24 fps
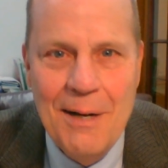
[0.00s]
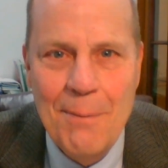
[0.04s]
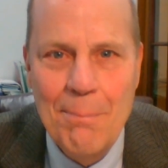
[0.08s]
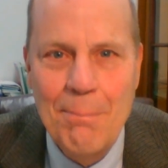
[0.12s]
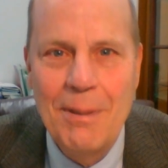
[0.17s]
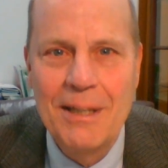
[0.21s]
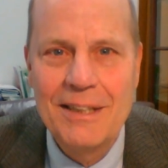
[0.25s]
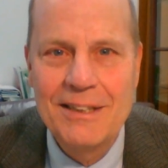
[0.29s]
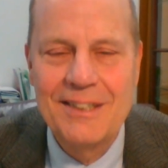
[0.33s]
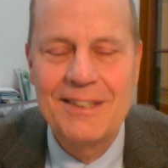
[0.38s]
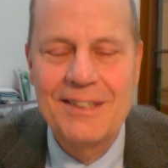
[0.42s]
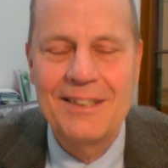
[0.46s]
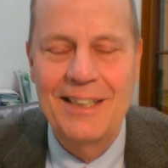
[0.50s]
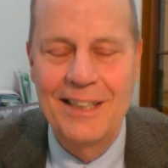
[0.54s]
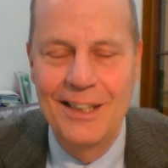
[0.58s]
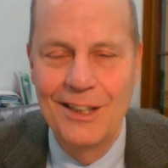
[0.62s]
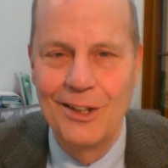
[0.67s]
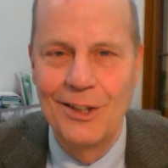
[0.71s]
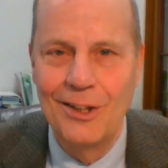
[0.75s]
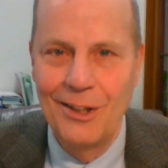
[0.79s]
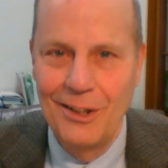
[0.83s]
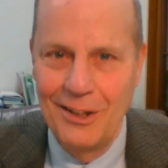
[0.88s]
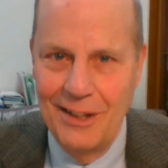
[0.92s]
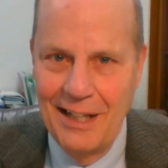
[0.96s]
but
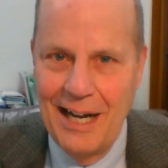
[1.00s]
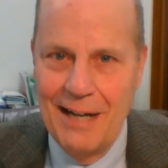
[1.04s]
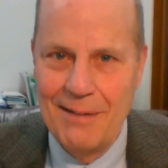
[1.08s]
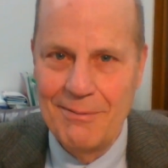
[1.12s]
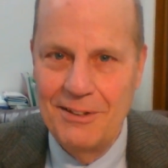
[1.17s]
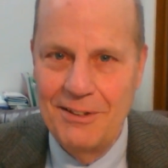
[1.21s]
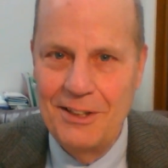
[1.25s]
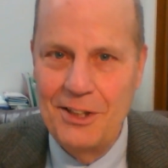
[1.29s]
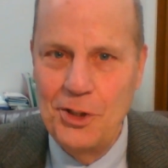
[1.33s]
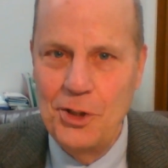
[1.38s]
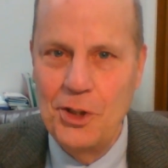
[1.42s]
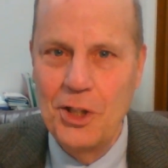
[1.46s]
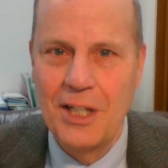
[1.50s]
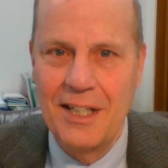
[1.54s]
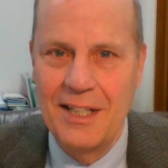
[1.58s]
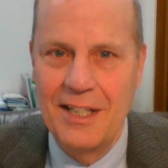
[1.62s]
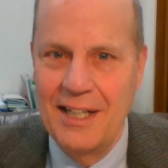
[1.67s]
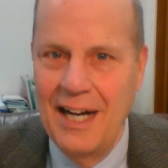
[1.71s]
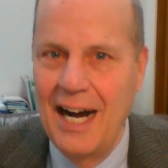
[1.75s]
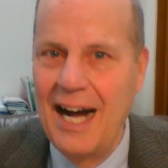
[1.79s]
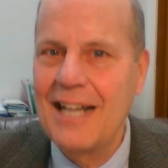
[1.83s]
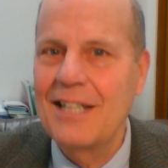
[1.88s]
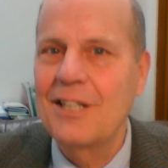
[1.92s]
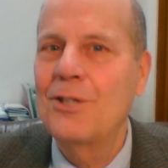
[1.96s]
still, I, you
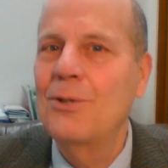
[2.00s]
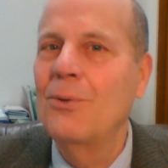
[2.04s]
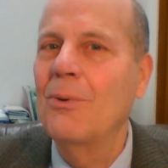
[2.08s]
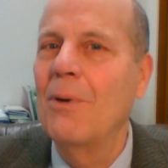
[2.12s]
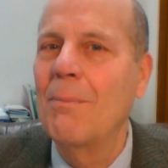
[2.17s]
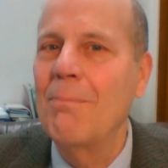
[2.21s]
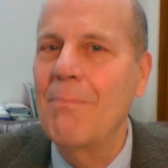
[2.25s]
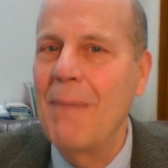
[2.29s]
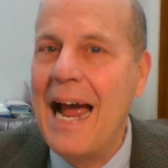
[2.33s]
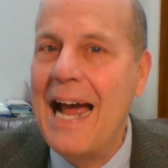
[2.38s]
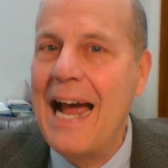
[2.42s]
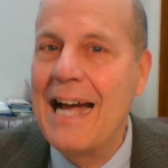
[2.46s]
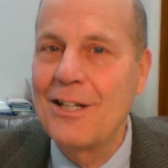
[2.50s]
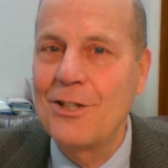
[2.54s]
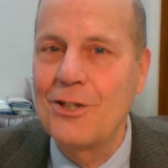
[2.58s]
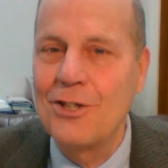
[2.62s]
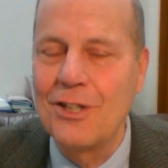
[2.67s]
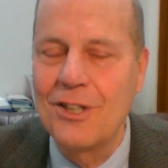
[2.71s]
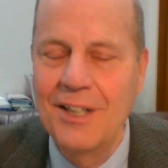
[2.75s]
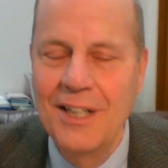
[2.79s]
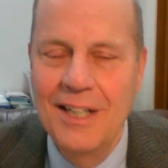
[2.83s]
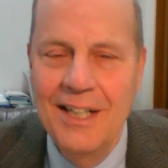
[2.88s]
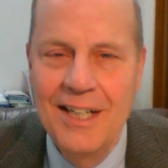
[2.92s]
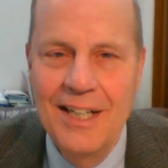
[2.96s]
got to
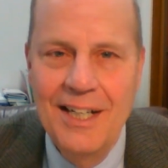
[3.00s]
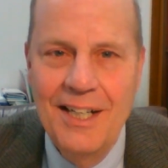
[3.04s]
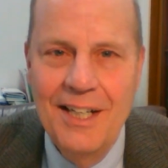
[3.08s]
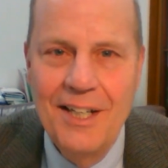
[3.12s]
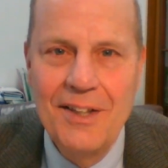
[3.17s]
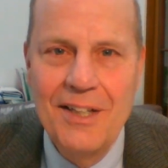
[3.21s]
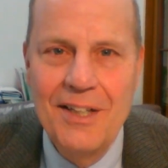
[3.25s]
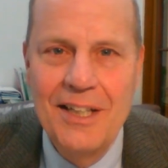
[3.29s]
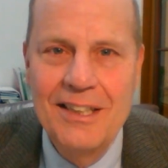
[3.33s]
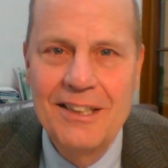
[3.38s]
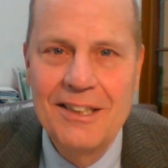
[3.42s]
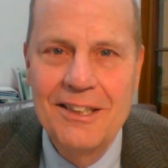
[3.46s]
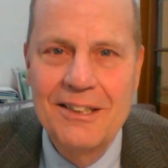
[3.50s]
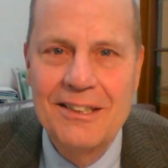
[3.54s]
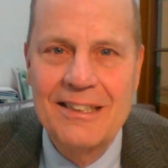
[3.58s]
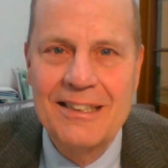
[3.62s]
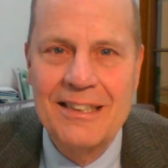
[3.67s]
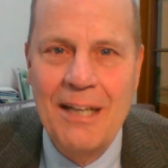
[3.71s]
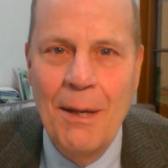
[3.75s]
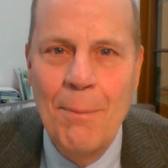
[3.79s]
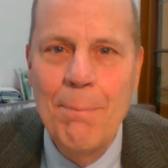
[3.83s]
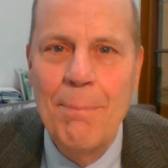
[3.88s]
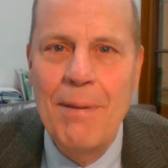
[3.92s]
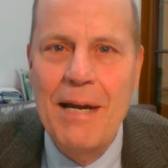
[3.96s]
imagine that
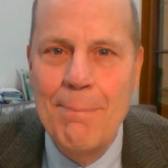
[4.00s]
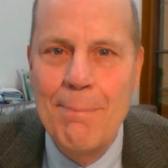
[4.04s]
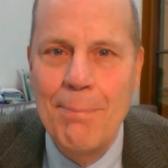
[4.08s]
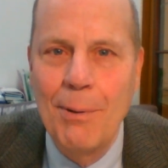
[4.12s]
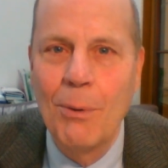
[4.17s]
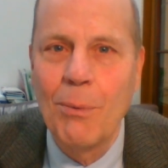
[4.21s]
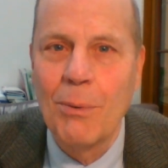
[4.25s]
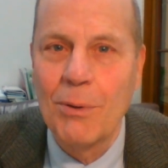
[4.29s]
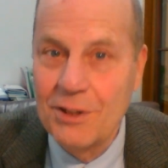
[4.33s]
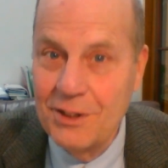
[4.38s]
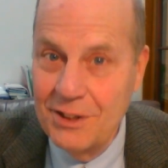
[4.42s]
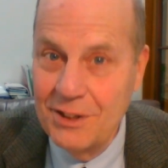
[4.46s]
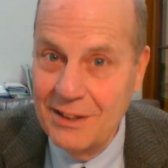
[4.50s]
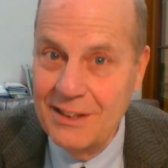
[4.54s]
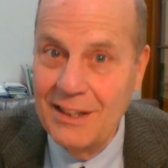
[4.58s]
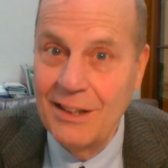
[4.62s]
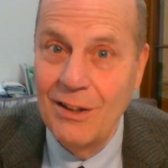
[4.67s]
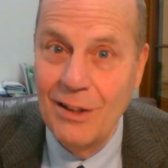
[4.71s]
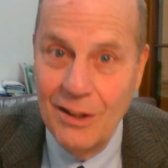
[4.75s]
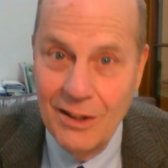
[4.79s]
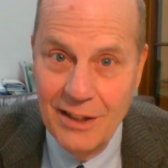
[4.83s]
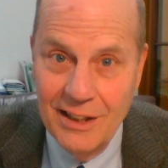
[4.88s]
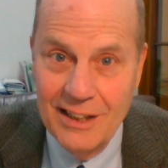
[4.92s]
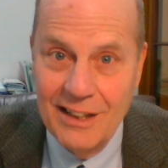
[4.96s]
some people were
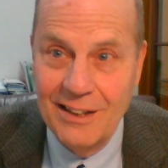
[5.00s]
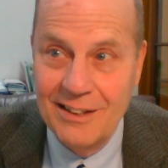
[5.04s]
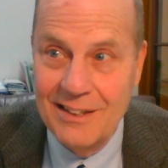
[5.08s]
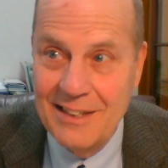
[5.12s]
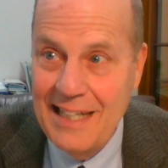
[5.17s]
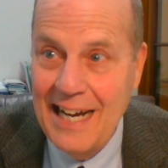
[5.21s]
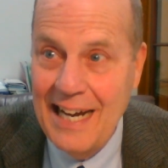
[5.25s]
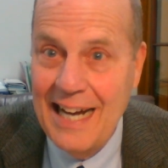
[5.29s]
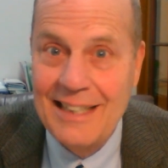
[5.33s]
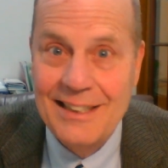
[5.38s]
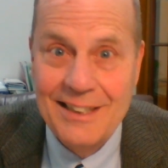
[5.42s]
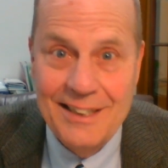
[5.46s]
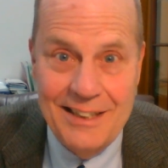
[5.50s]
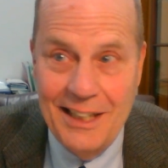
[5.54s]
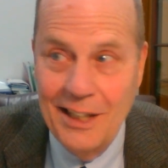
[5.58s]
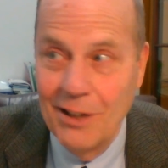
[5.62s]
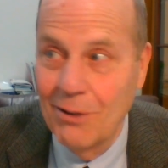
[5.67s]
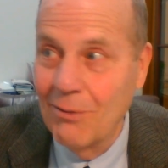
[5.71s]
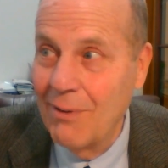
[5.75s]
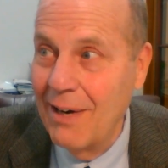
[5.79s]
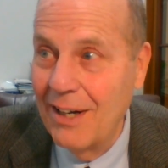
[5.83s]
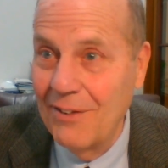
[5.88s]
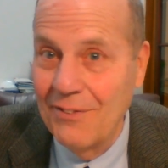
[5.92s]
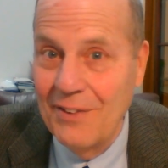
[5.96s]
still a little testy
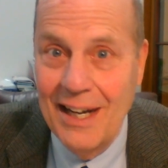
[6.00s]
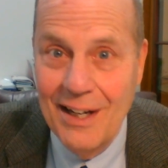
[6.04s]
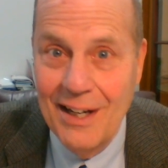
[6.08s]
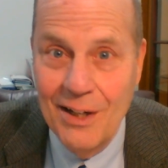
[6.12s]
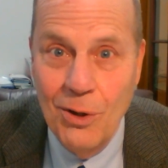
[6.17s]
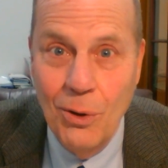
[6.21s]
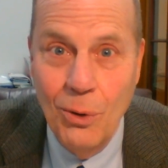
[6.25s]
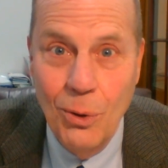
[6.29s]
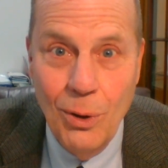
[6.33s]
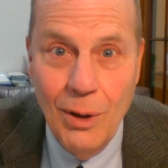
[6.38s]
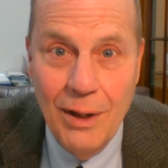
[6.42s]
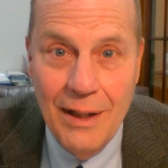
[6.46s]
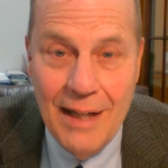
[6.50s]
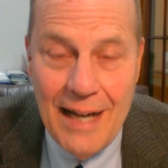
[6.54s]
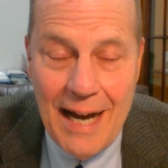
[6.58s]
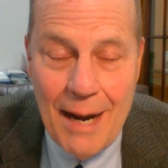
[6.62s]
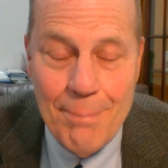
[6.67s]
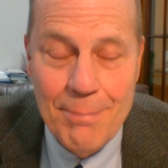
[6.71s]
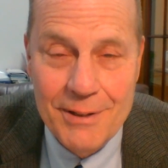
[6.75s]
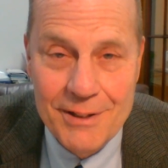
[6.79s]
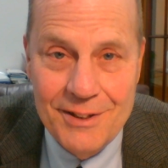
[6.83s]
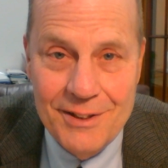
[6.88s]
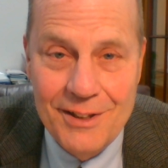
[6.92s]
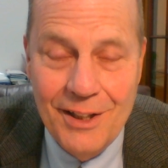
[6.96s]
around that whole
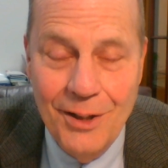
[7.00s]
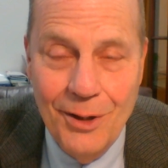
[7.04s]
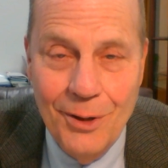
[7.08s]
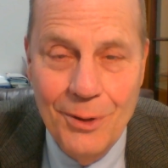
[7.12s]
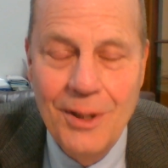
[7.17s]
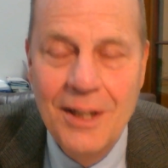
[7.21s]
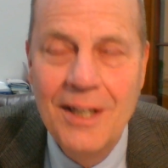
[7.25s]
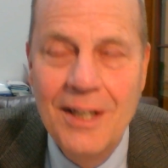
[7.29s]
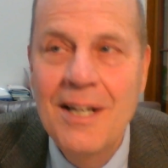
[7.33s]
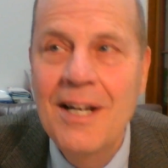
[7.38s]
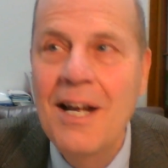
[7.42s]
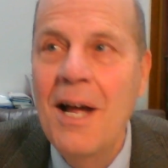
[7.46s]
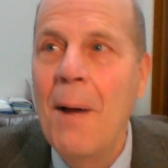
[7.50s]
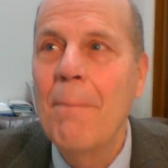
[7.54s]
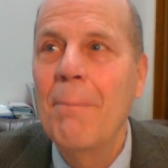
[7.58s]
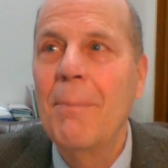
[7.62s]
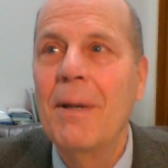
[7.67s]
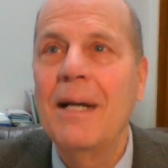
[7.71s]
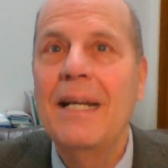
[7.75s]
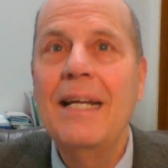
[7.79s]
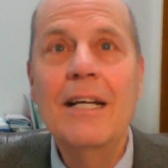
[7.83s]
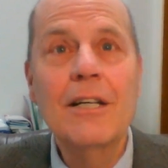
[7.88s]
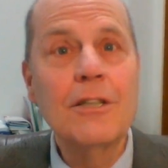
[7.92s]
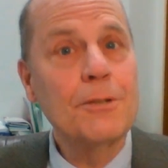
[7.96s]
episode.
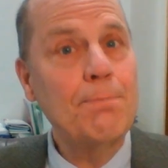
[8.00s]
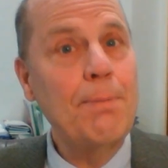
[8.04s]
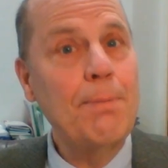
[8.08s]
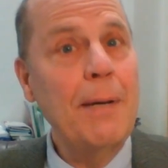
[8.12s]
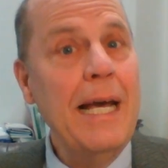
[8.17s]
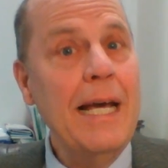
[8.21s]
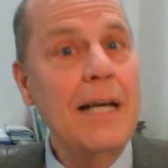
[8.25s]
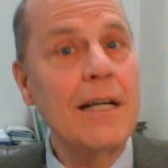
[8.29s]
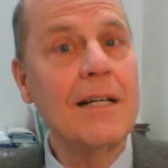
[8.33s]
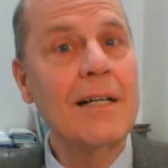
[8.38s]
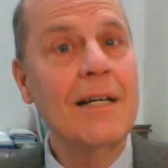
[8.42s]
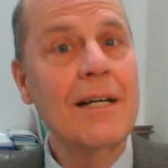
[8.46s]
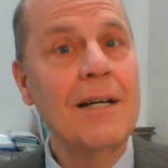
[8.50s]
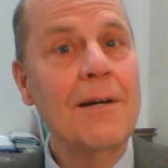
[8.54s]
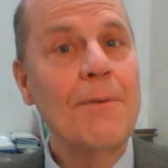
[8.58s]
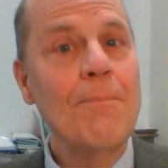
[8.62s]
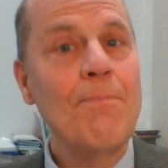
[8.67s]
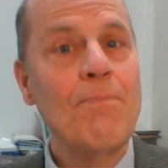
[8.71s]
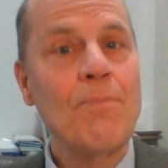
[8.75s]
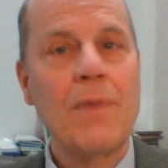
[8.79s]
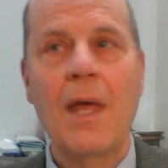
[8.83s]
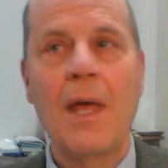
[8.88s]
But here's Peter,